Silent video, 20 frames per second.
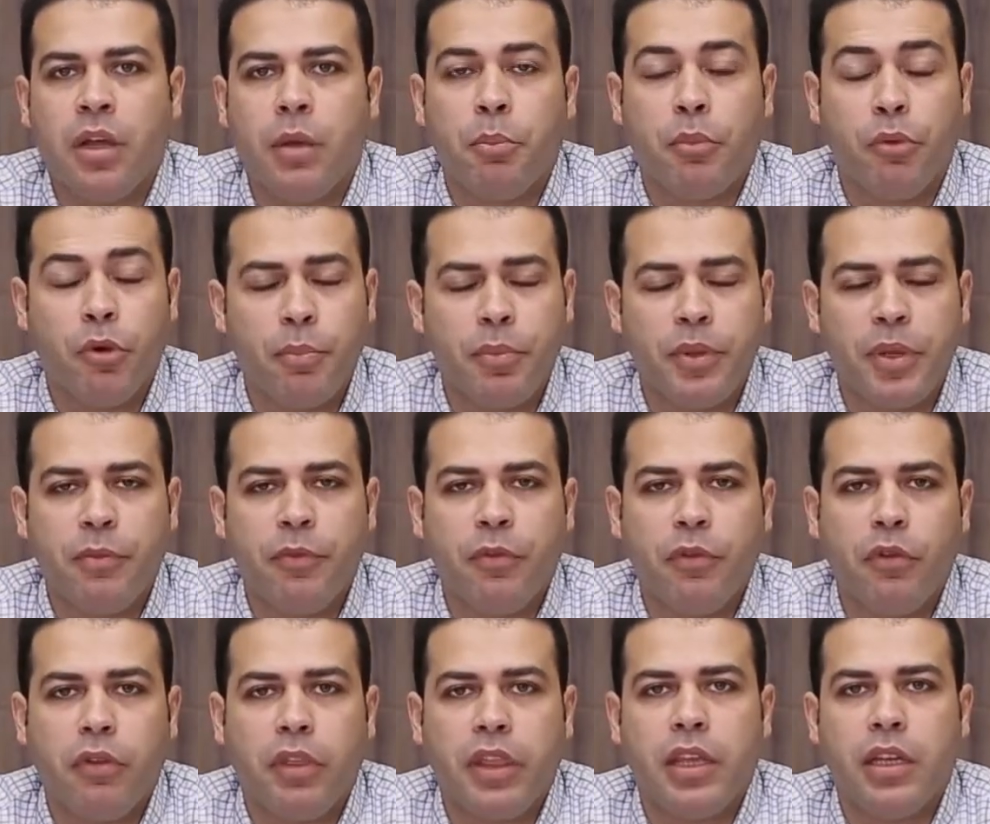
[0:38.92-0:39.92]
problem
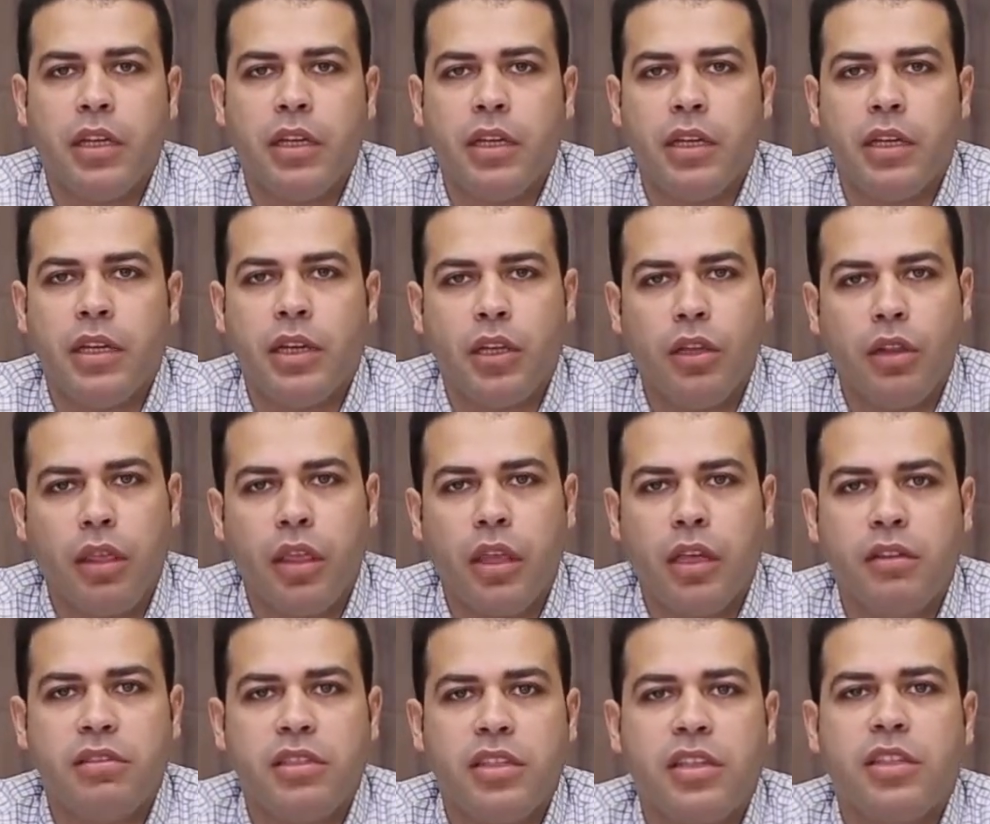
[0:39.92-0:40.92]
for the
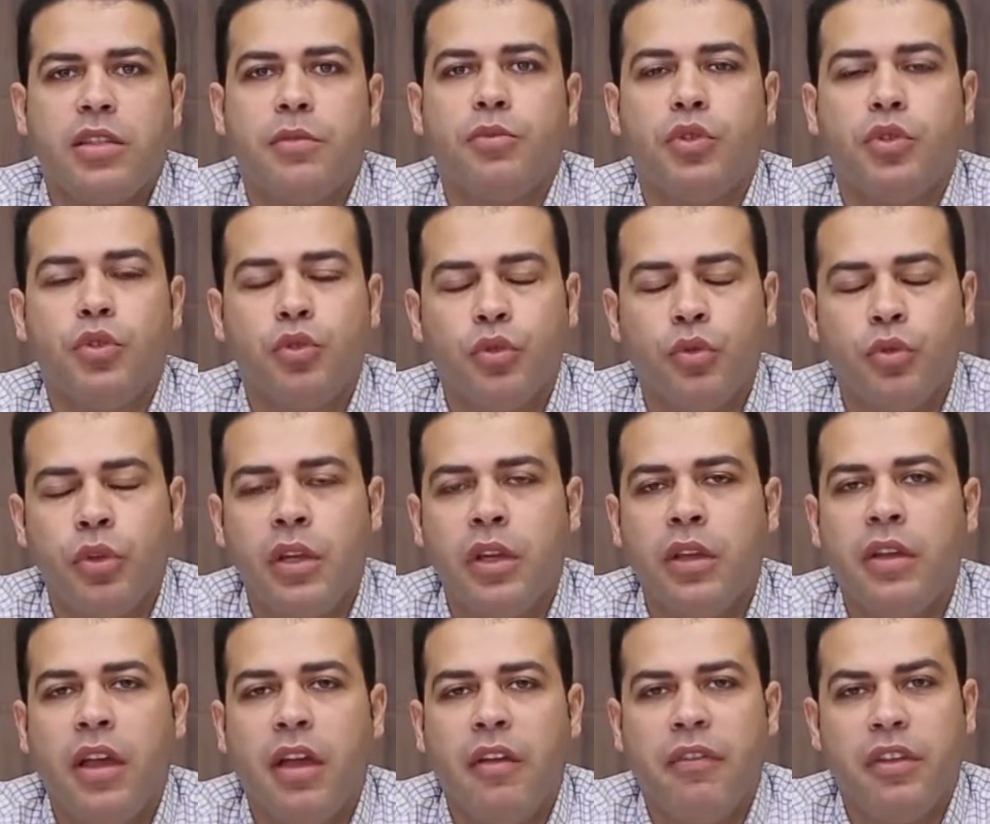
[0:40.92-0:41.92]
healthcare system due to
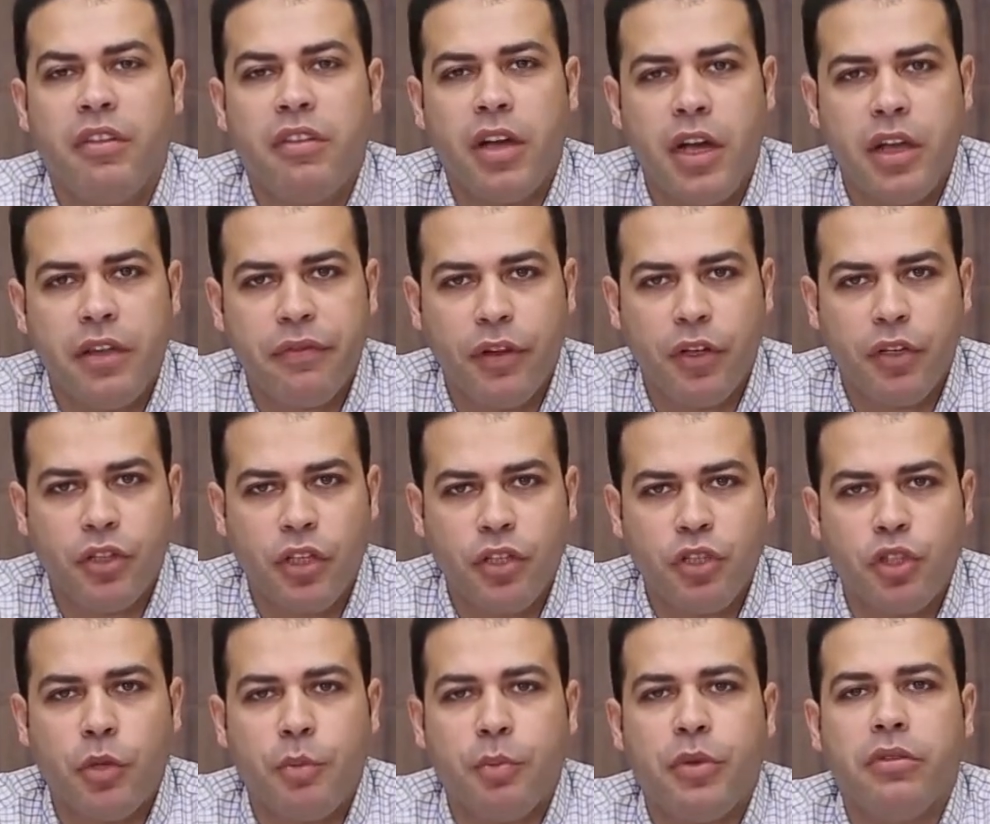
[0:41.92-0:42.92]
a very high
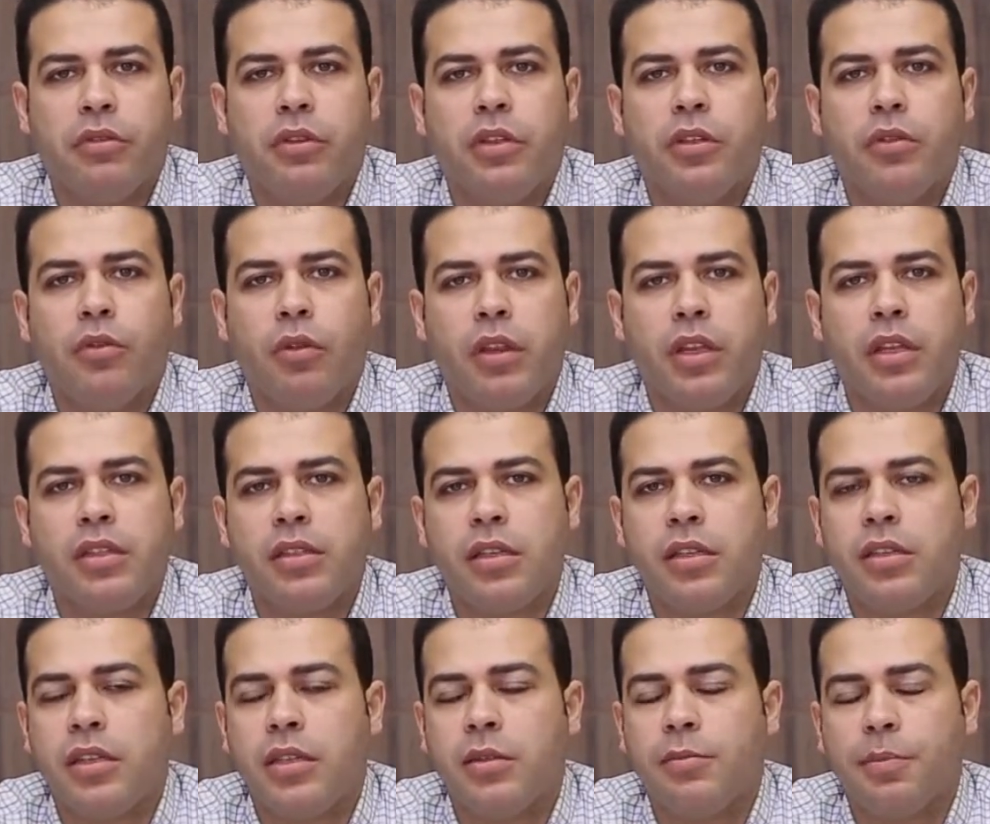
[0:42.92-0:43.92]
financial burden on these
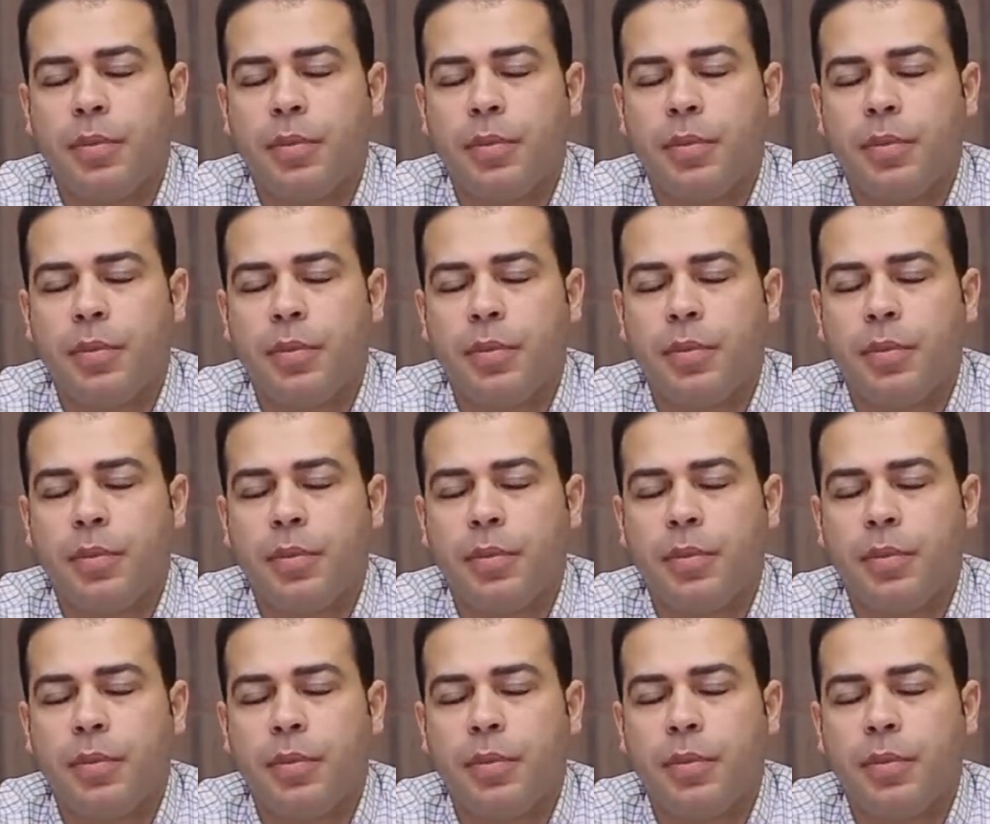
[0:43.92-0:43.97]
systems,